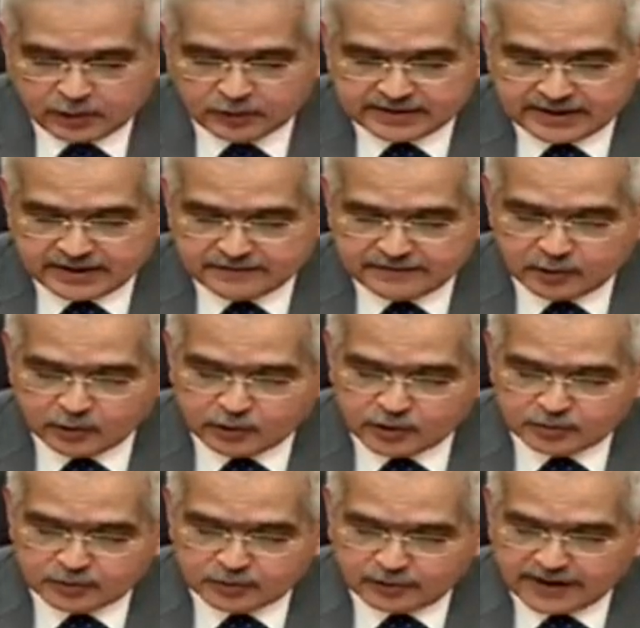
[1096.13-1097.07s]
With a view
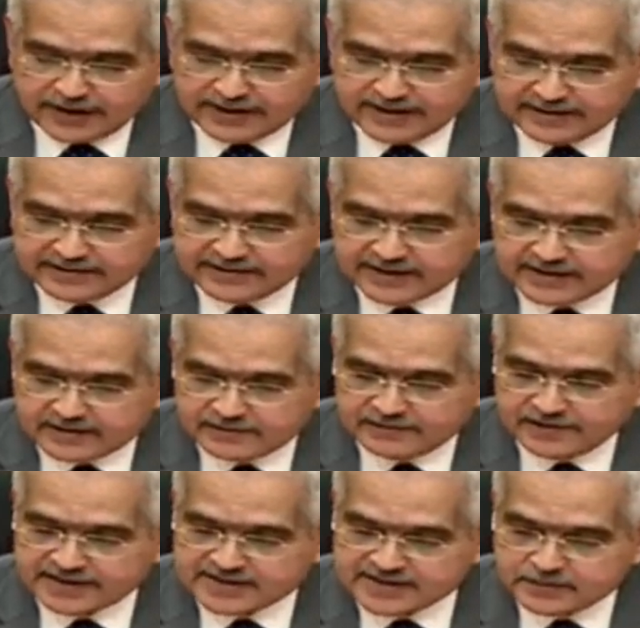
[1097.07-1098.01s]
to providing
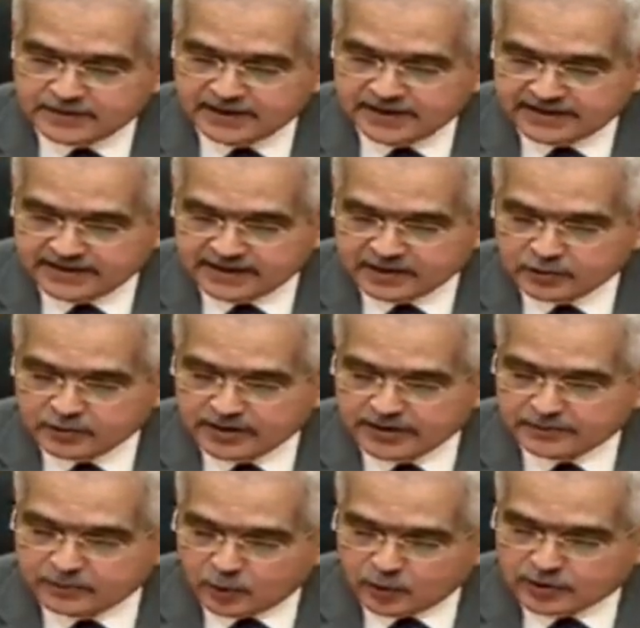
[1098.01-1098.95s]
greater flexibility to
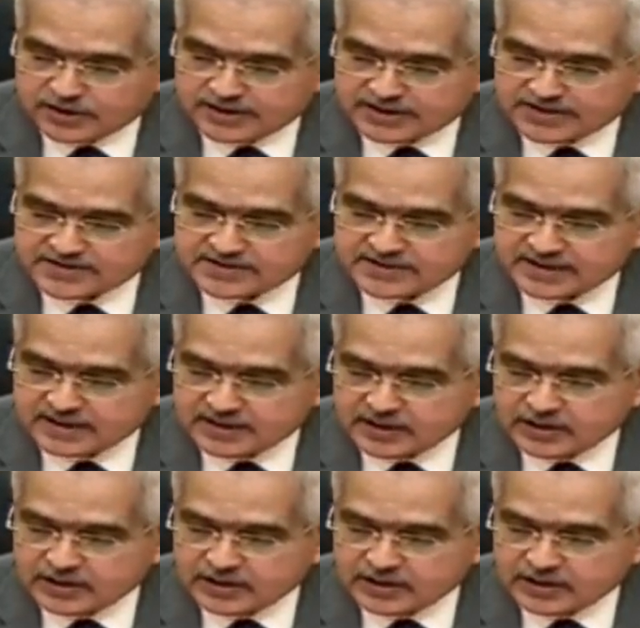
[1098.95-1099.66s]
importers